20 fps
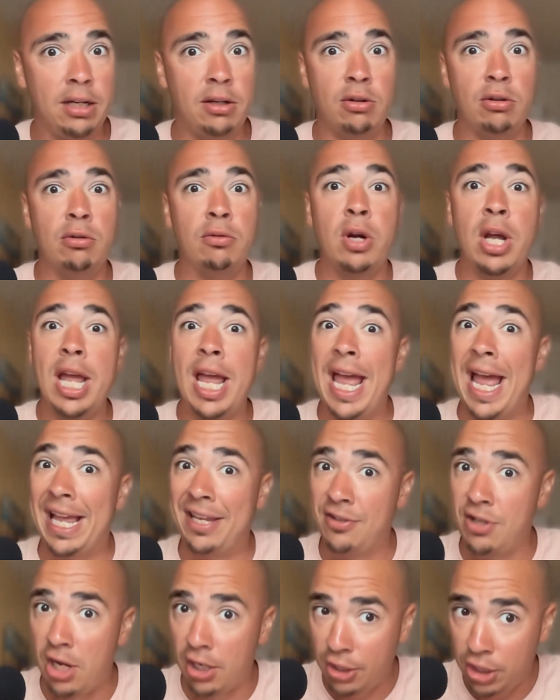who
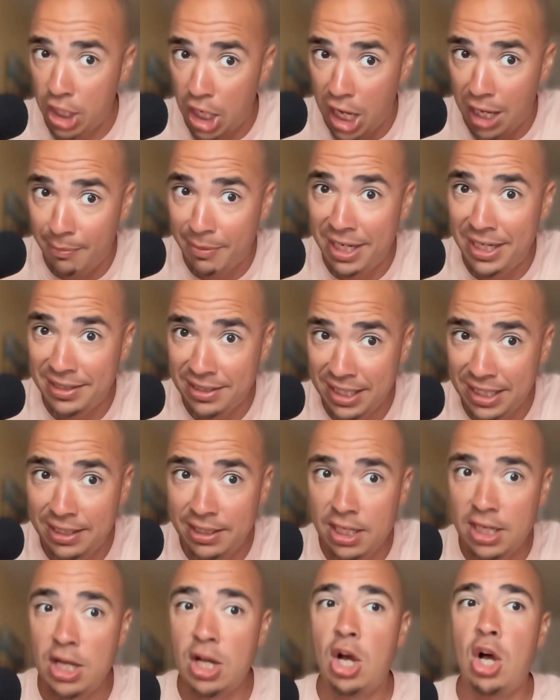has not
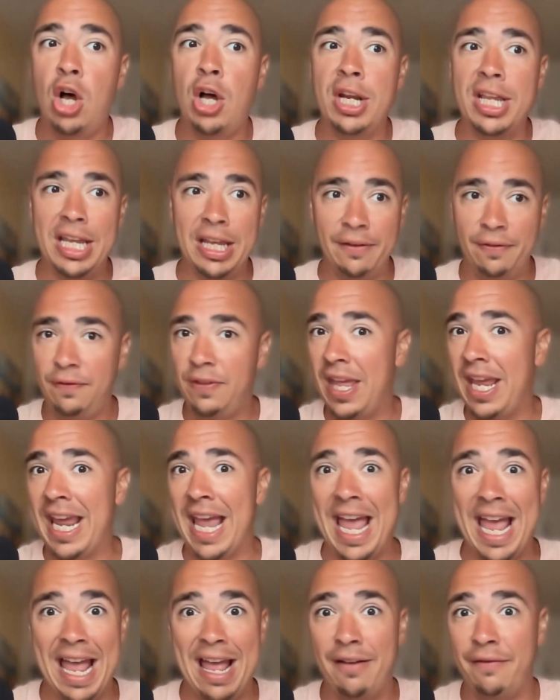commented on if they
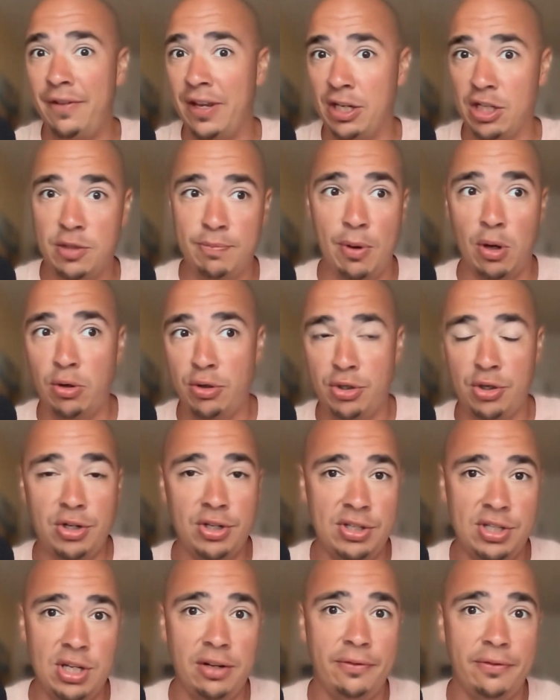have exposure to
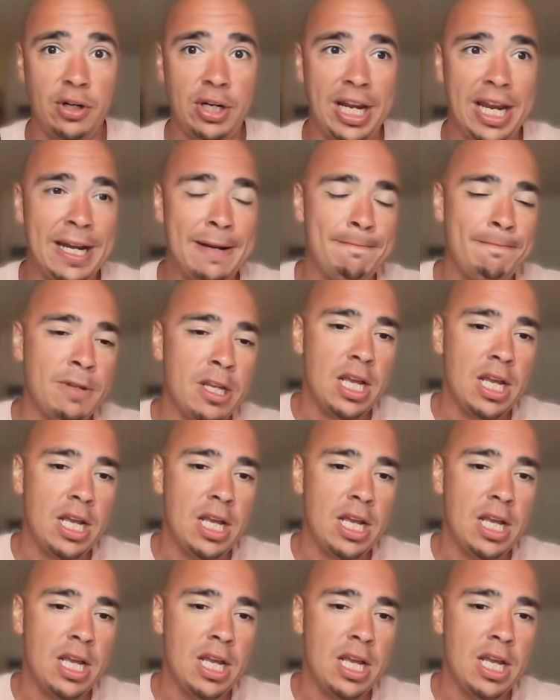Silvergate.